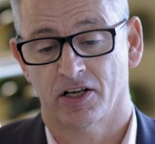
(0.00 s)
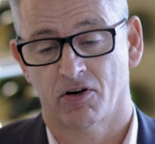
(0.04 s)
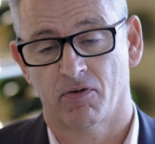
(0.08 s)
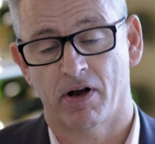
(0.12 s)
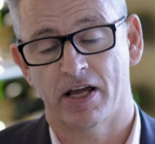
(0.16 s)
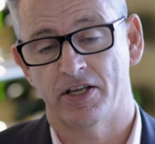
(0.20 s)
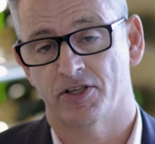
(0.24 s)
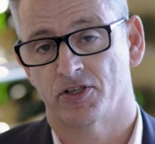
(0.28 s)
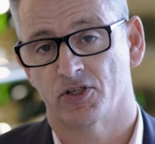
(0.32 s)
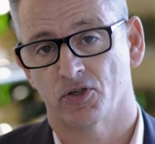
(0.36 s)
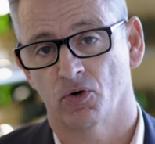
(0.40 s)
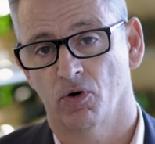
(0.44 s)
a
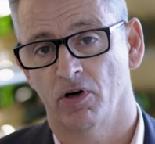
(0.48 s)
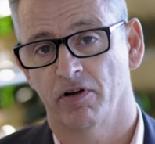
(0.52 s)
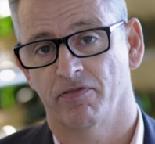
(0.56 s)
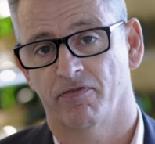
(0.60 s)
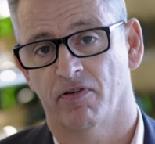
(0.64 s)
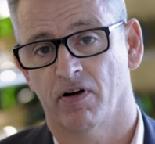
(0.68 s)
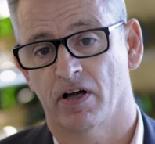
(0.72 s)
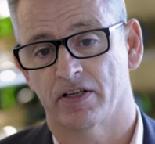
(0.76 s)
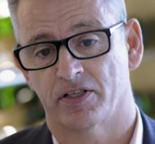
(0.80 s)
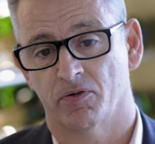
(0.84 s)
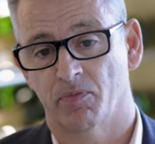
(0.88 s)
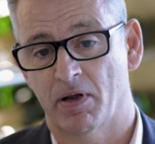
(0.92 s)
great story
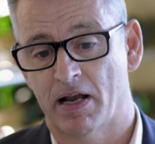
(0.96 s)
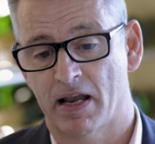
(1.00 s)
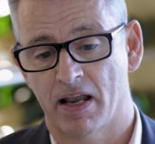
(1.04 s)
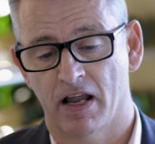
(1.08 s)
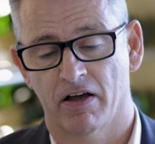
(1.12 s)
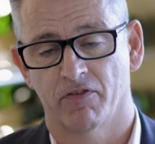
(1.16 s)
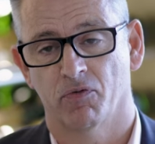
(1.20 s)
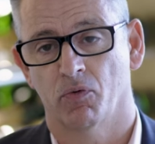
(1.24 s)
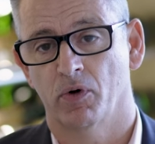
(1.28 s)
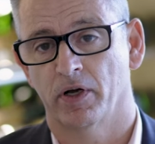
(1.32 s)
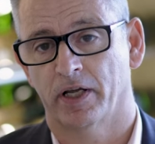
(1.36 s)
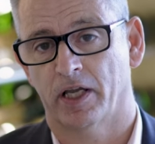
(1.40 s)
for us. And we
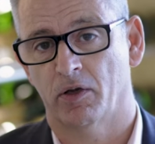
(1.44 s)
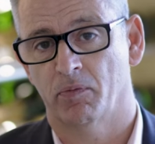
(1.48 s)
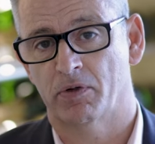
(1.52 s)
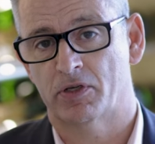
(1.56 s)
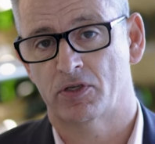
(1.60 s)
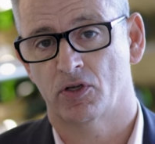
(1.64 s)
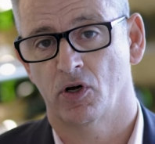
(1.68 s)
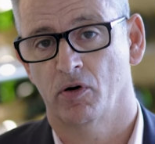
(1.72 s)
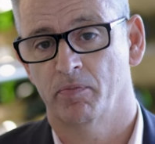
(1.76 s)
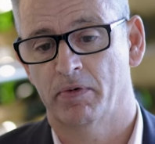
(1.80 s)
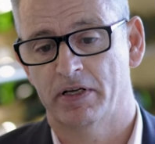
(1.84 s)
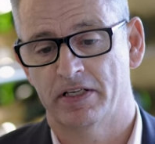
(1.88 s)
love working
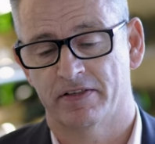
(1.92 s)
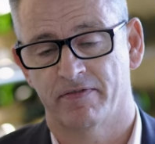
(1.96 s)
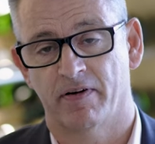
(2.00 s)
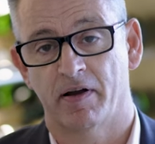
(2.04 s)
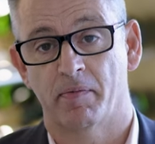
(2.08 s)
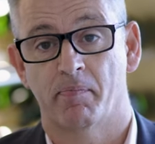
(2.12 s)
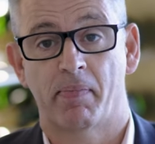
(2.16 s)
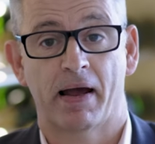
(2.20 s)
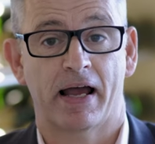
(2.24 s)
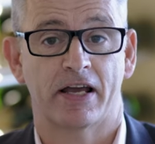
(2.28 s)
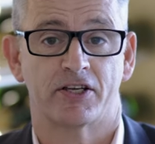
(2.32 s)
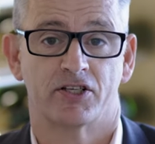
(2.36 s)
with Tom, and he's
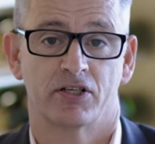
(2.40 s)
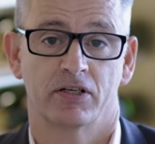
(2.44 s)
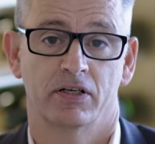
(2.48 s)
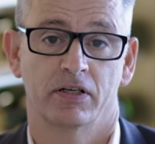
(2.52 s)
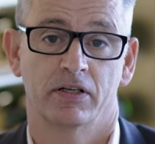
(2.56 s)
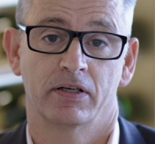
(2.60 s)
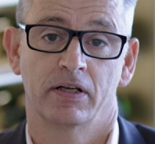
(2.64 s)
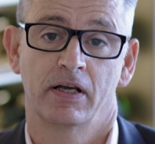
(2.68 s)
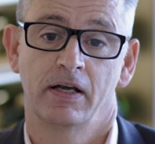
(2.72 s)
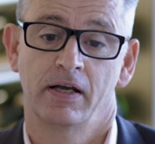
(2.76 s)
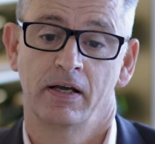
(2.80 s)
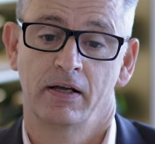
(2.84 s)
very
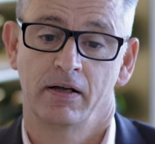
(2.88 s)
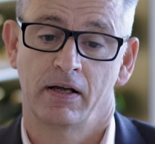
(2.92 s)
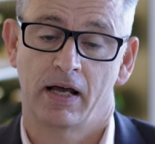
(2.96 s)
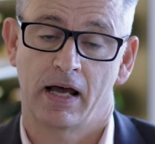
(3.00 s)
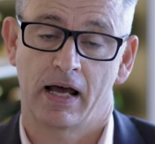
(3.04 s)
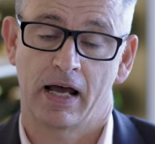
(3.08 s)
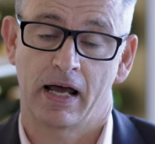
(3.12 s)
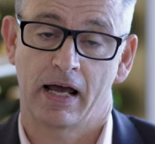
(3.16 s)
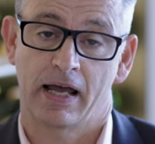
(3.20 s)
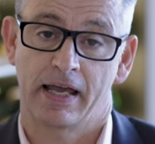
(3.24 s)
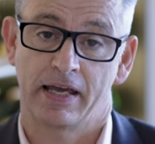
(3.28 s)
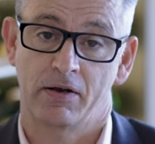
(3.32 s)
passionate
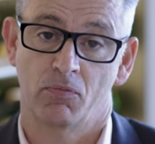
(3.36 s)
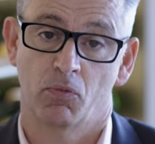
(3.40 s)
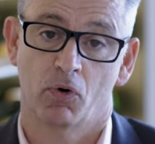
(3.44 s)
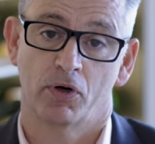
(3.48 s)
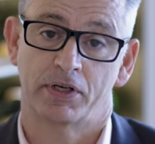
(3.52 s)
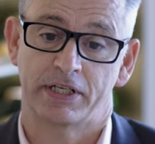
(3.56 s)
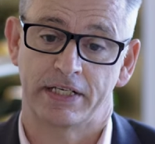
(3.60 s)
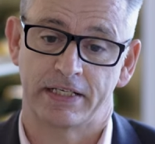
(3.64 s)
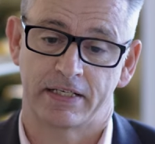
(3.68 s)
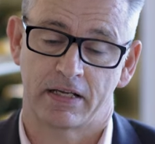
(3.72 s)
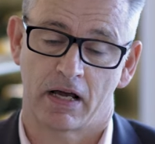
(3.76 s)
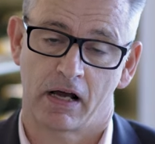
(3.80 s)
in
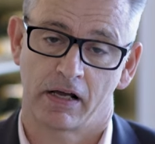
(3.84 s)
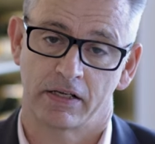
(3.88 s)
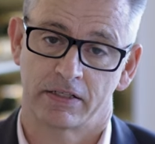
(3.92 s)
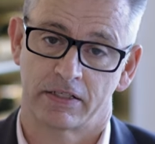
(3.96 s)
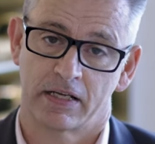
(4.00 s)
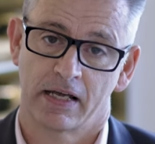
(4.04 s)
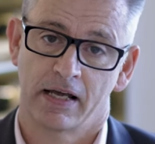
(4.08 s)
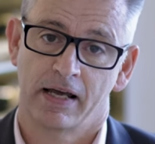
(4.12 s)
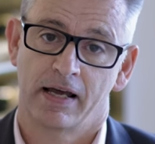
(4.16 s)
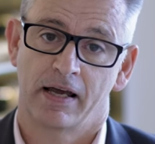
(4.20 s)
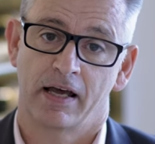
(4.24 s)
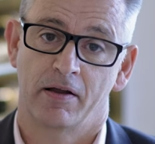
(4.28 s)
what he
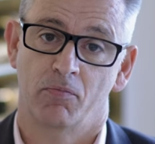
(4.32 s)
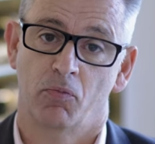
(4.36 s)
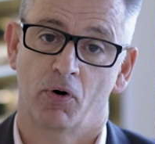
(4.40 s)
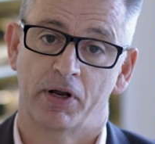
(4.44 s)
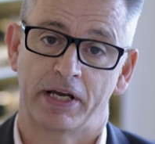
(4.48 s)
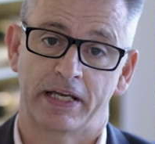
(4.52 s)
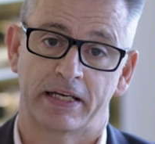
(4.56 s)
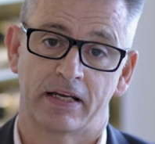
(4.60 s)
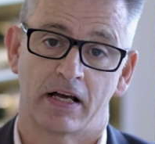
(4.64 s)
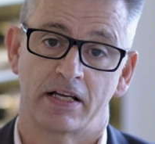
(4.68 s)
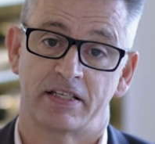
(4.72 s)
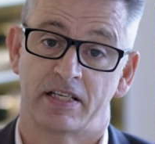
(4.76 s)
does. And
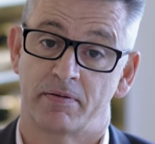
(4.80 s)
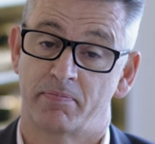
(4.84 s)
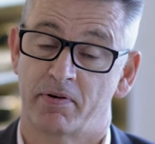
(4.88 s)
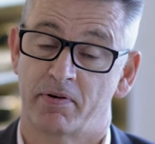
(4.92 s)
what he does,